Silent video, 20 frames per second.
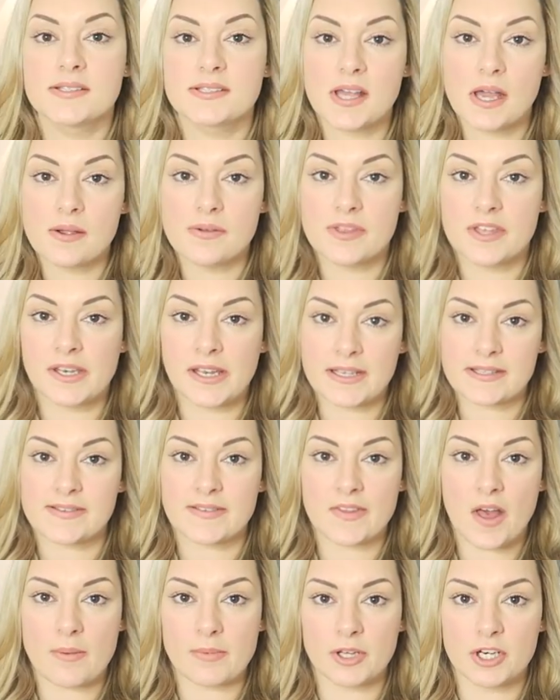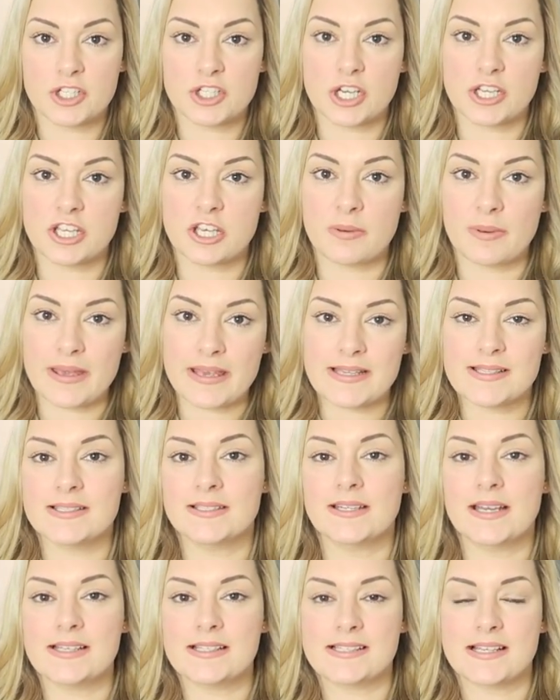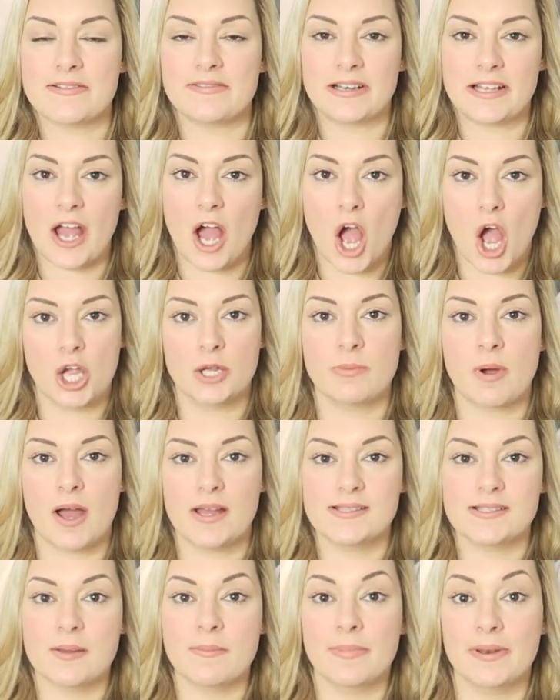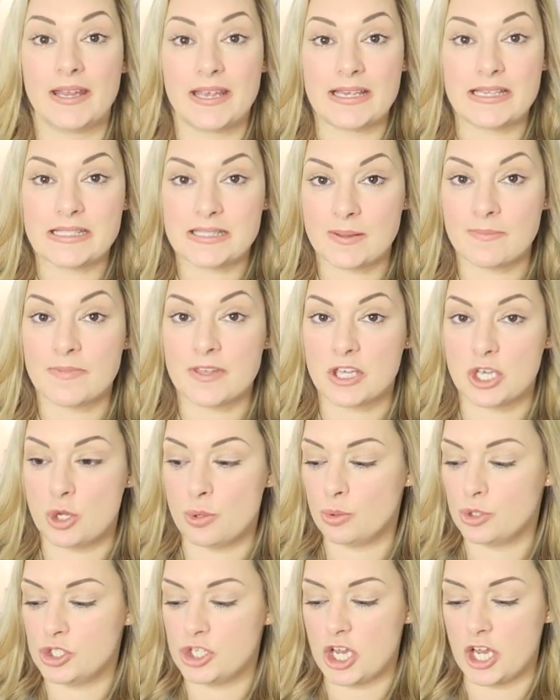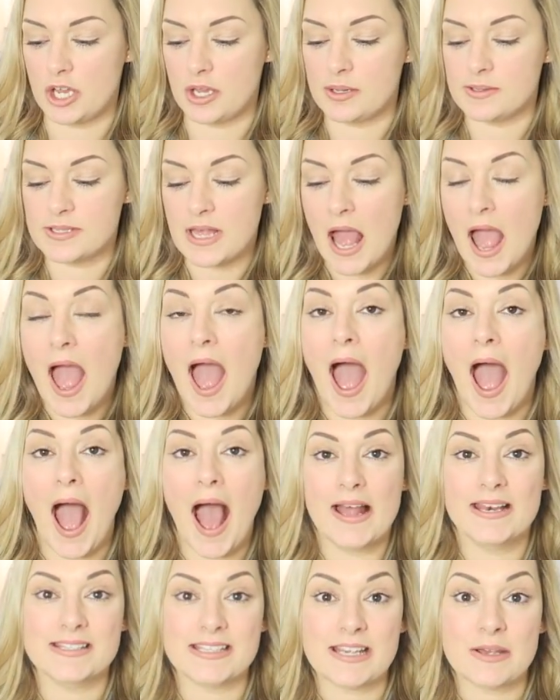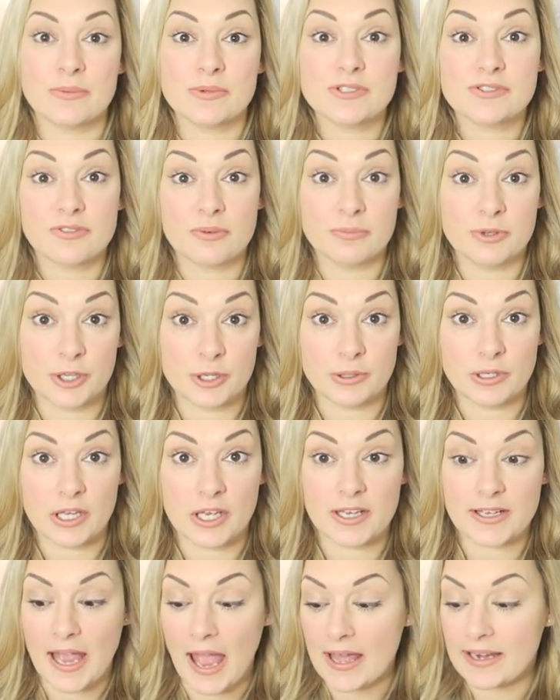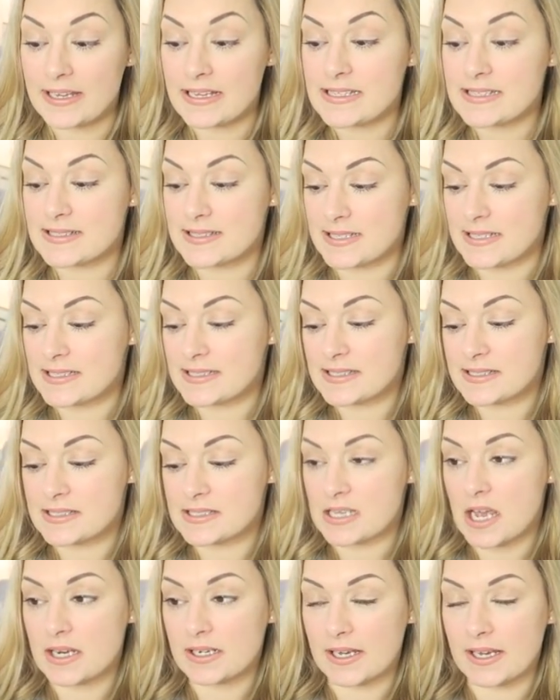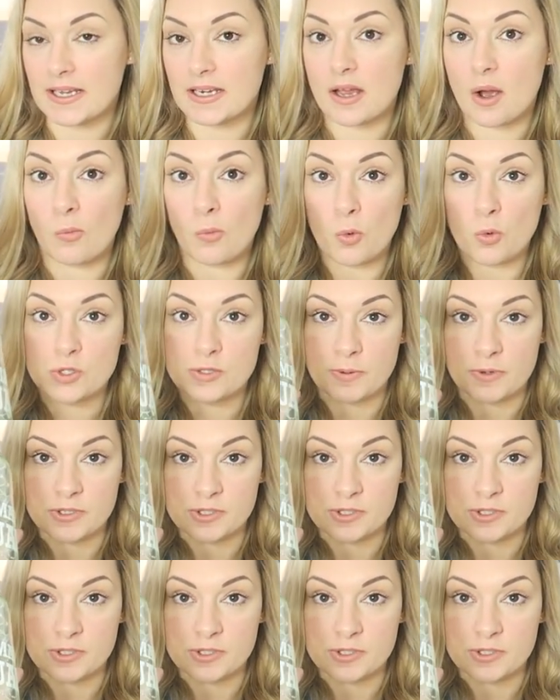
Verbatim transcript: So the next thing that I'm going to show you isn't necessarily a home item, but it is something you would use. And it was from New Look. And it is this stunning water